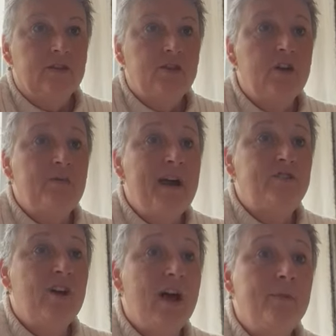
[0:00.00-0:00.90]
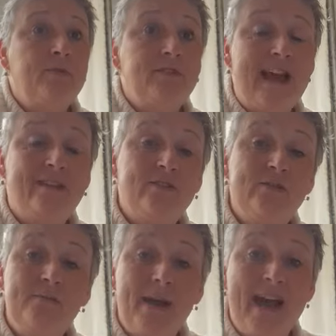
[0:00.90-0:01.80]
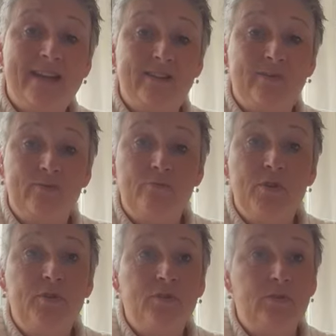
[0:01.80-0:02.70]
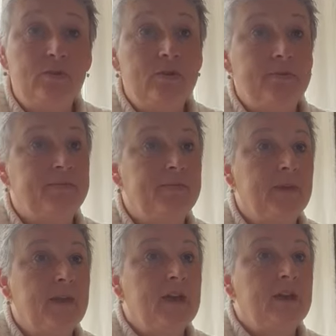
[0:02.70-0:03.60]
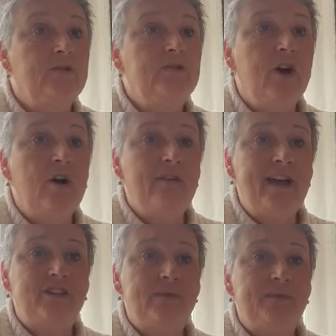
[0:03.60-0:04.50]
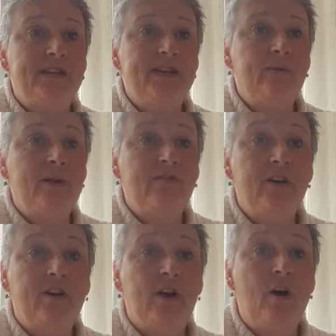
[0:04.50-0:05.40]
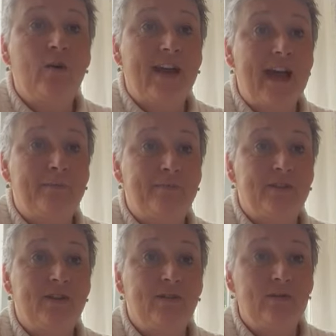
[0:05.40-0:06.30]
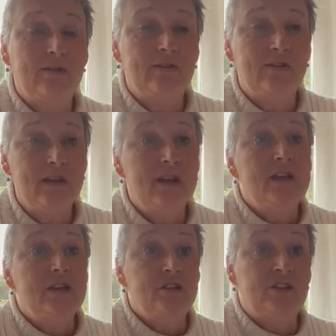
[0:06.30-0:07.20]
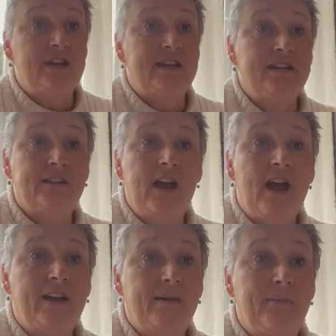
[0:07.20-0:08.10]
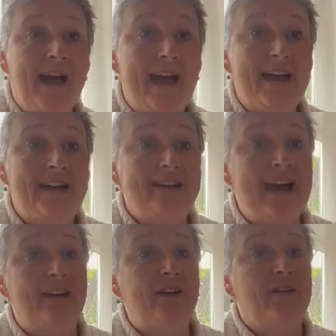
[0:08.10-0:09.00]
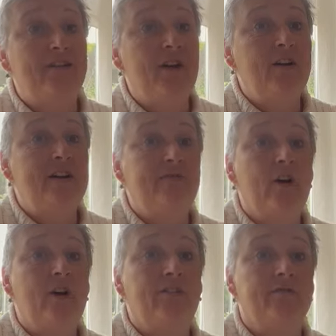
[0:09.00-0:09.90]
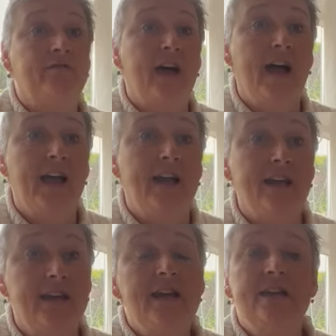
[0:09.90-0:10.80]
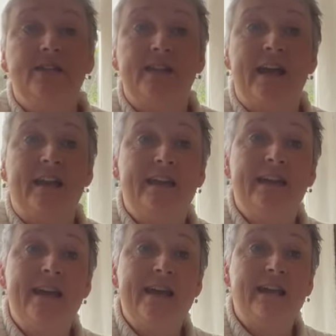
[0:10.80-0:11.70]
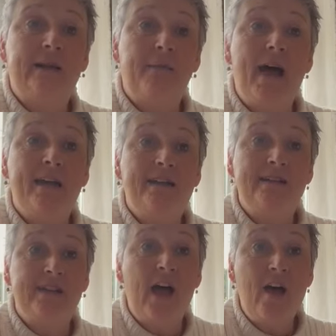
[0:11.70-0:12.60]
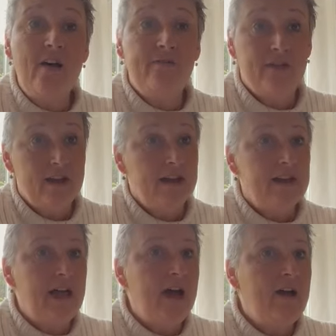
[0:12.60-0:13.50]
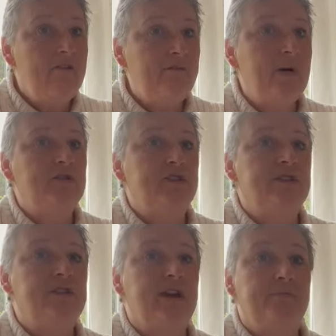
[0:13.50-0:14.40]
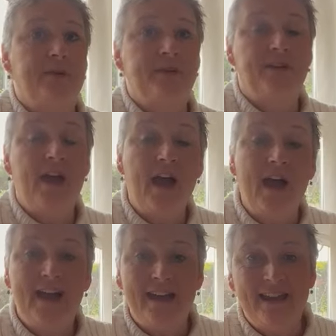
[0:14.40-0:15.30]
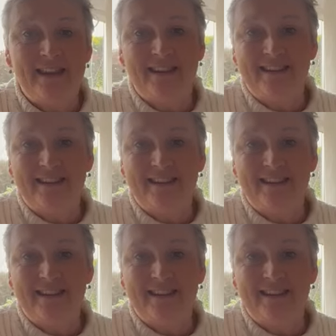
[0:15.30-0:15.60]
Took my troubles down to Madame Rue. You know that gypsy with the gold cap too. She's got a pad down on 34th and Vine, selling little bottles of love potion number 9.